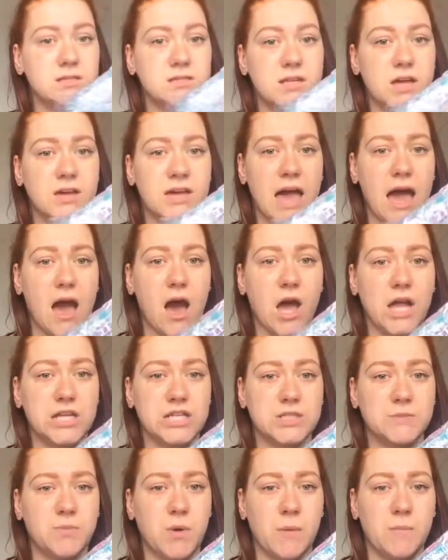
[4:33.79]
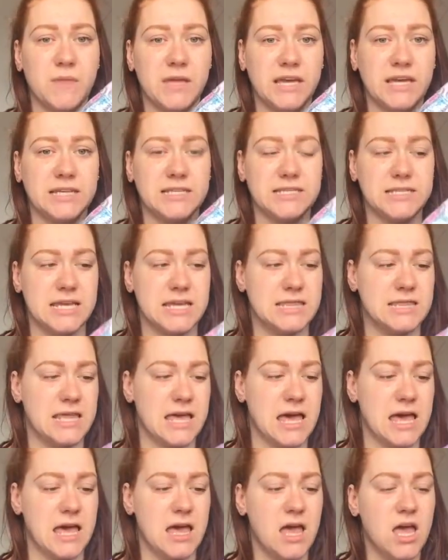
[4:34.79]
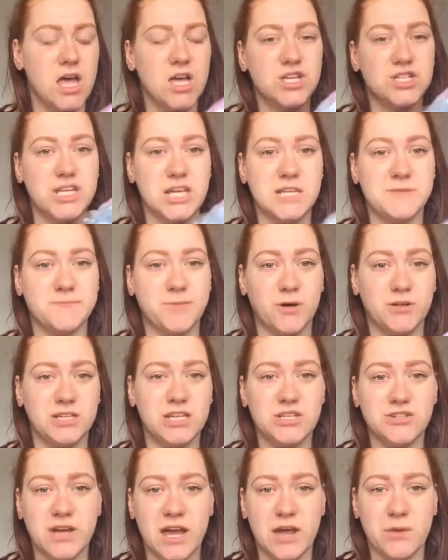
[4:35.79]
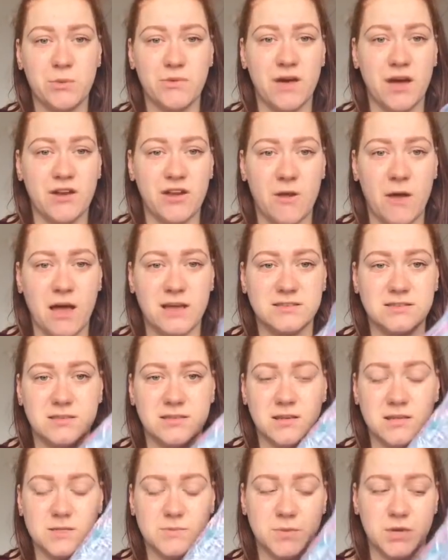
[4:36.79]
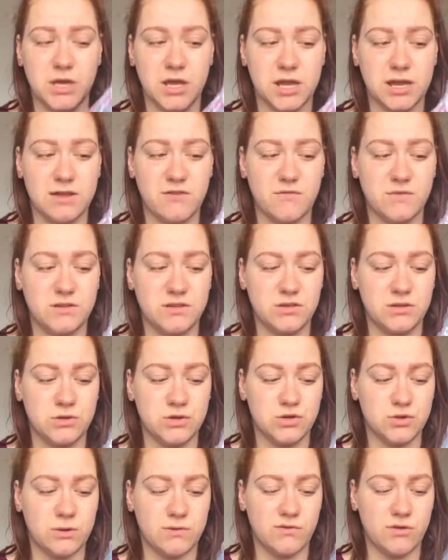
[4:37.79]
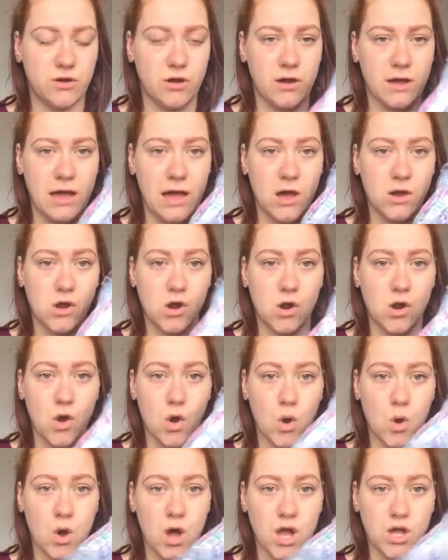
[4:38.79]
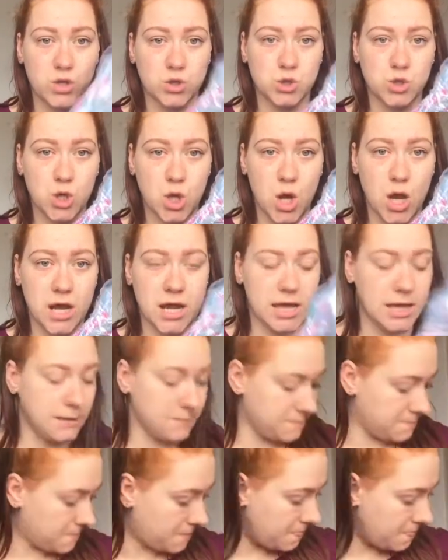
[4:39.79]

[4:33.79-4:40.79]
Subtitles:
So yeah, I just pop these in there. She's potty trained. We've had an accident, but you can never be too sure if you're going on a long journey.